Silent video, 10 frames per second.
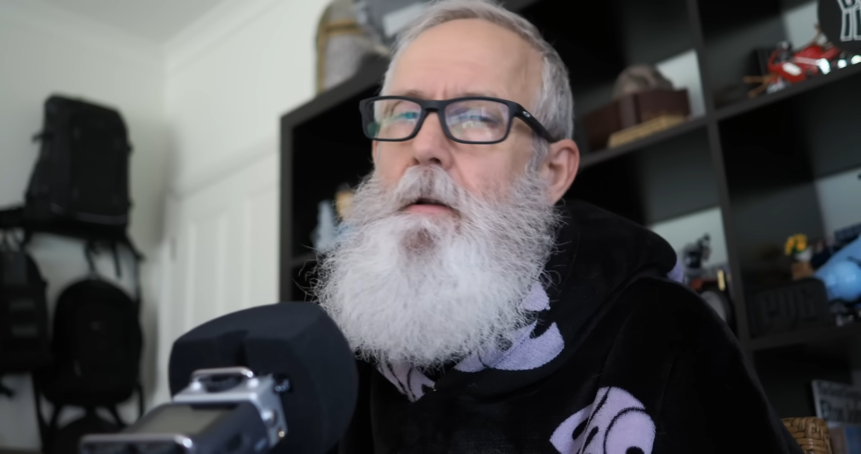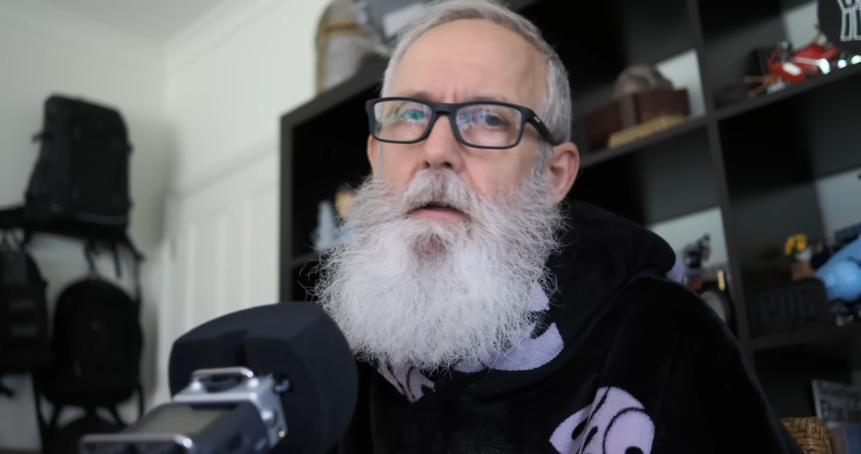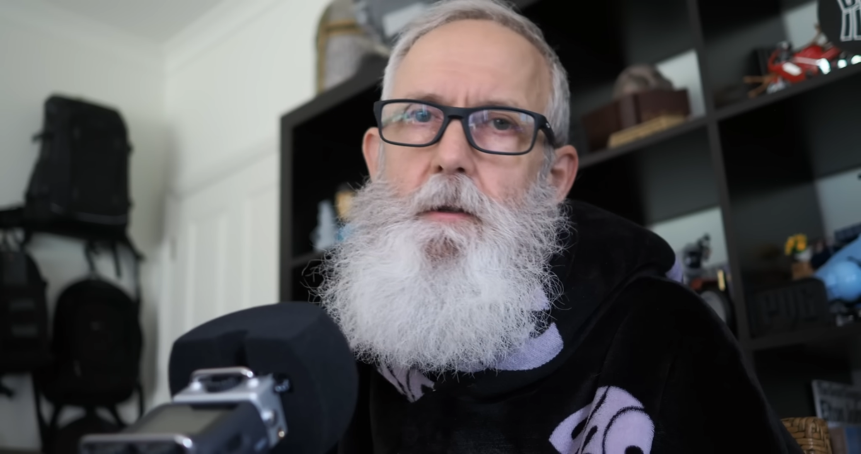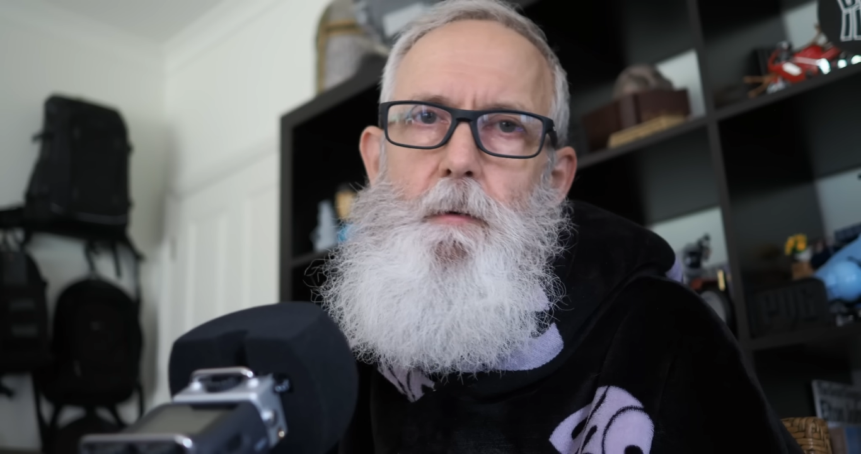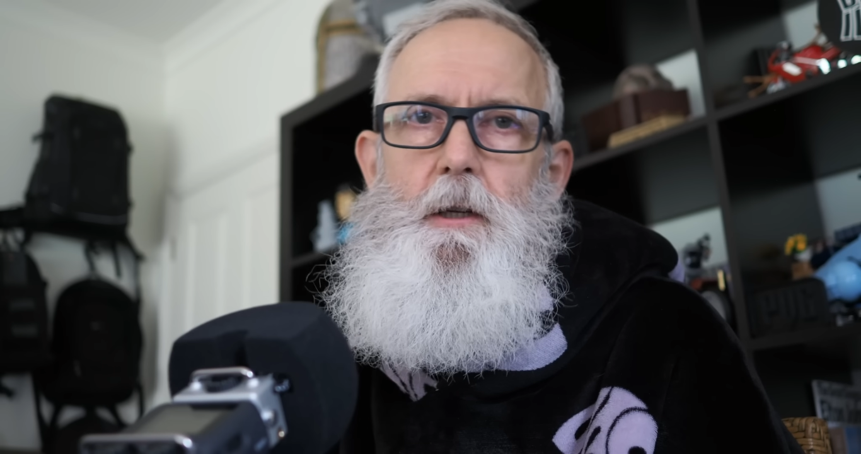
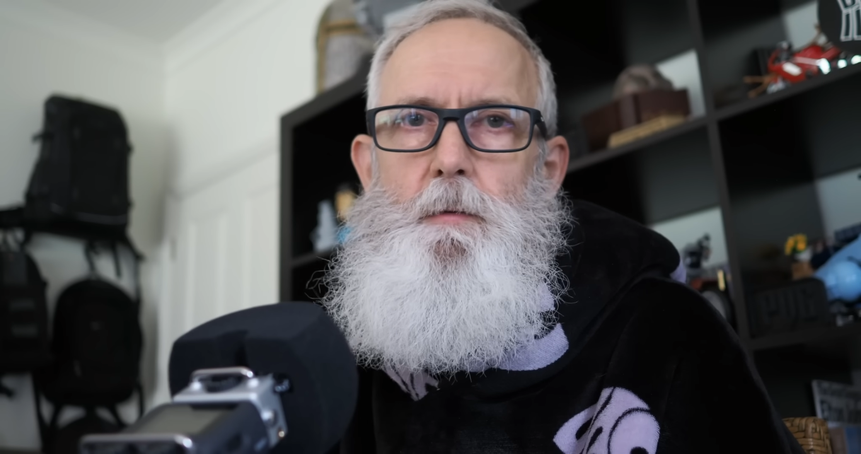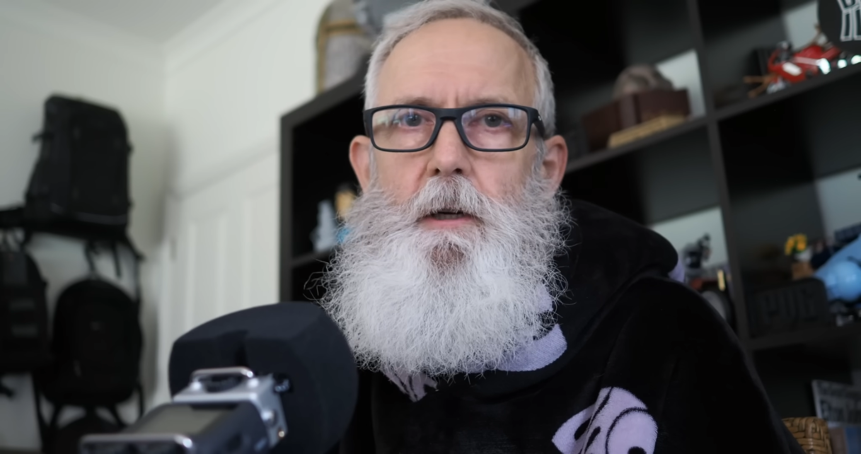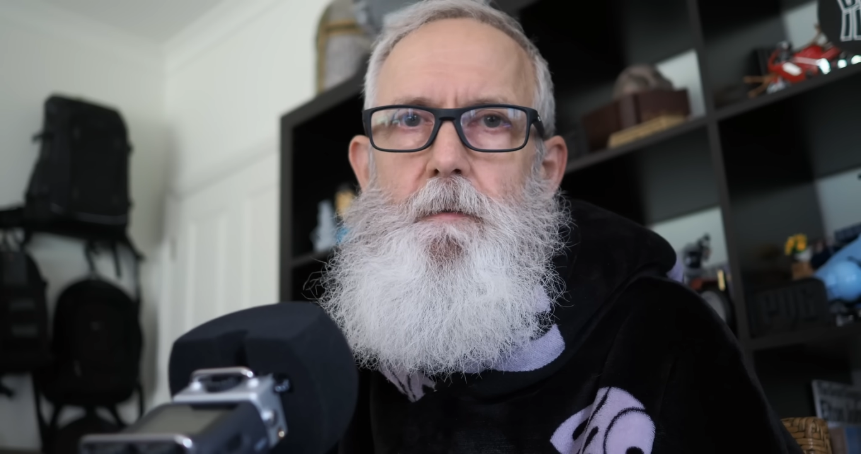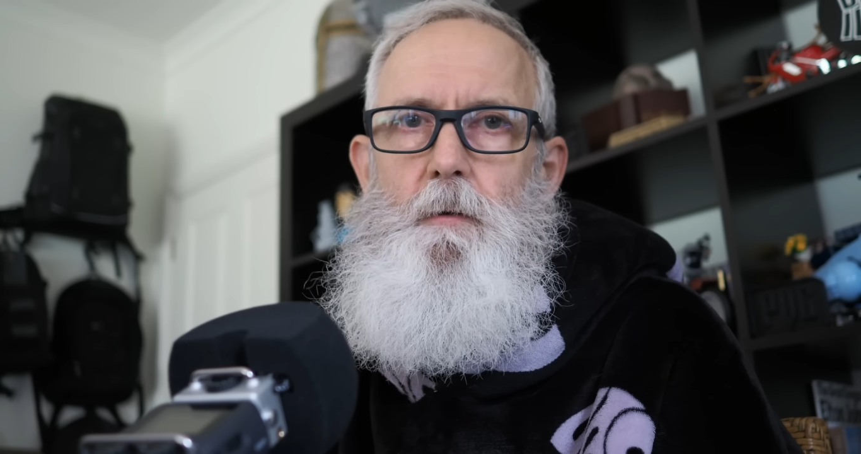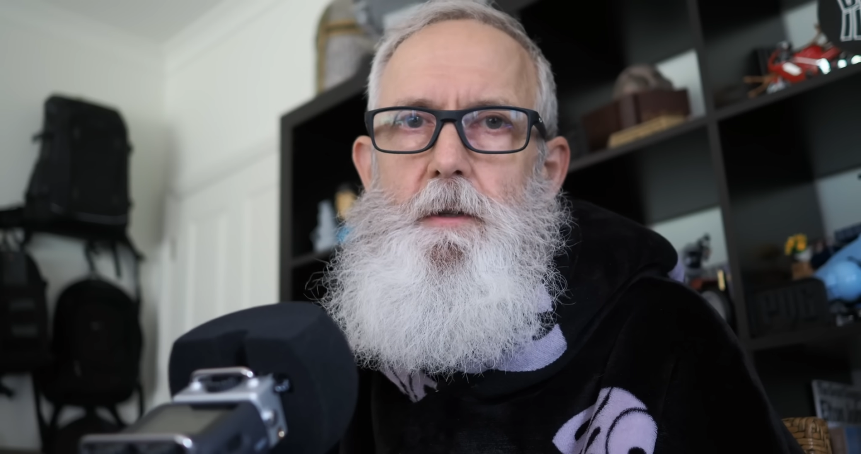the
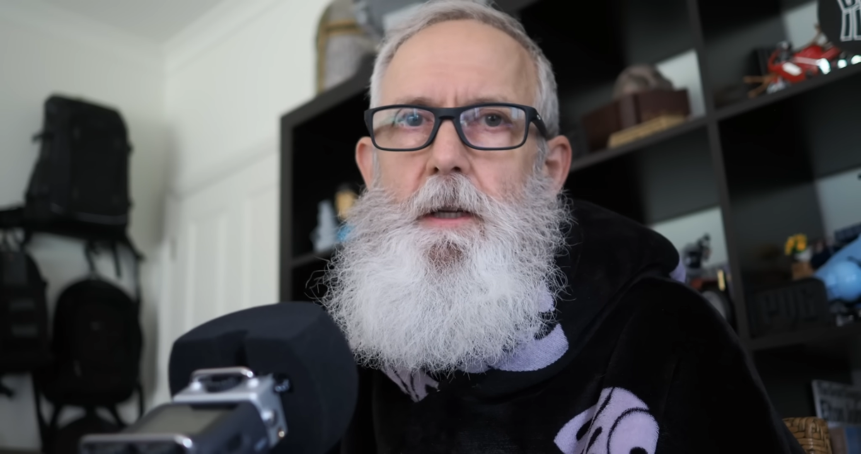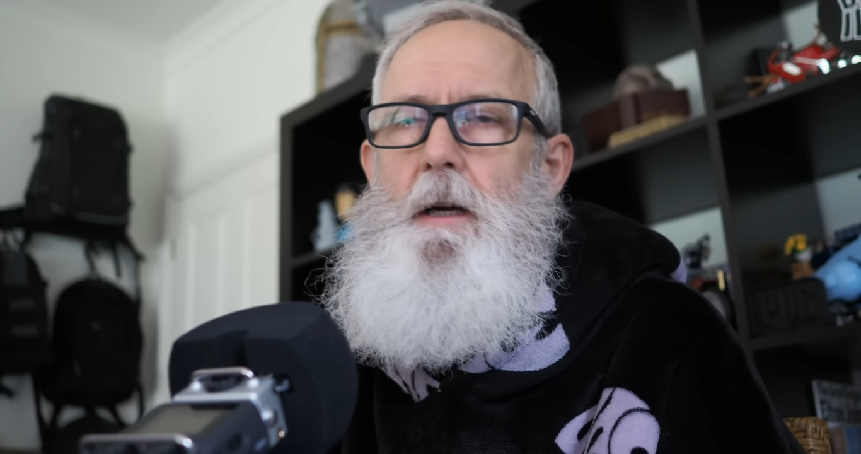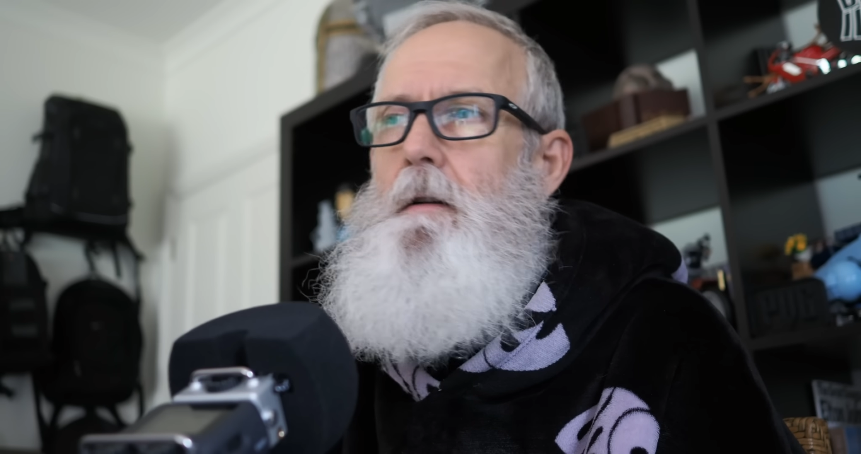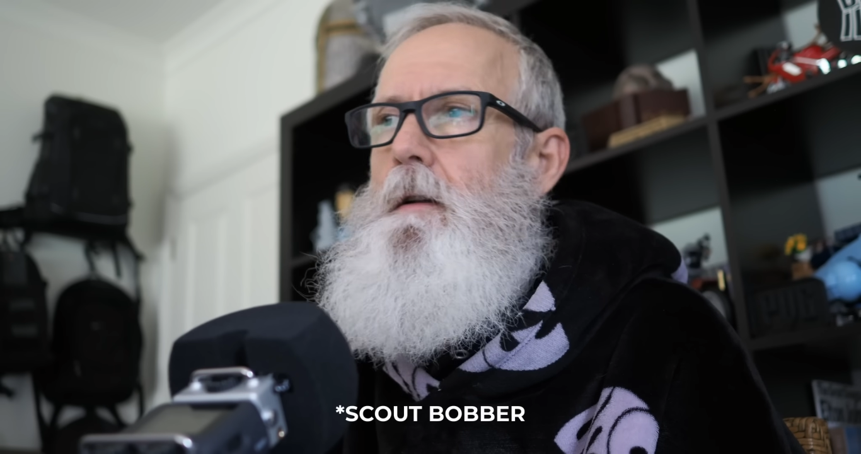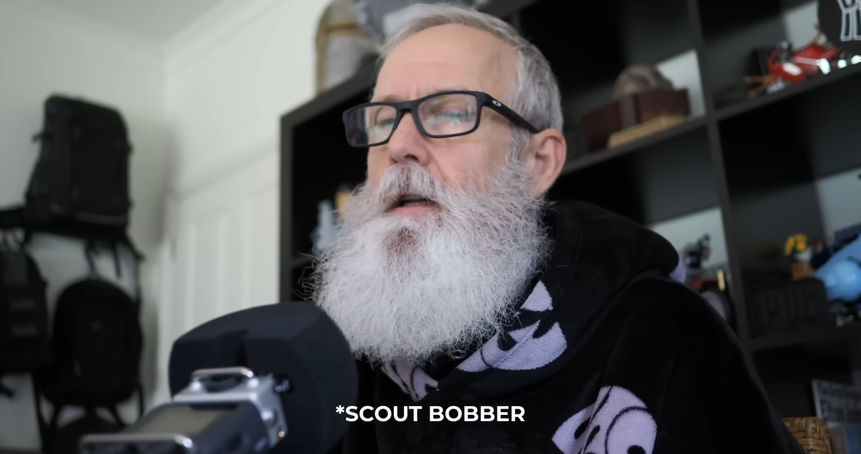2024 Scout